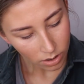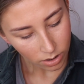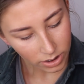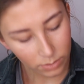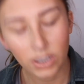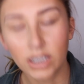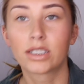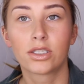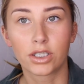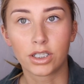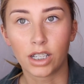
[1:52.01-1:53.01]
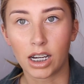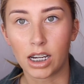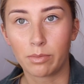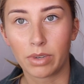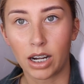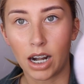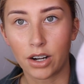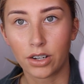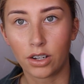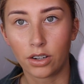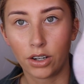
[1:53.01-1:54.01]
This one isn't too dirty, but I
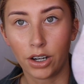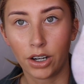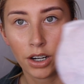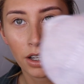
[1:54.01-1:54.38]
don't know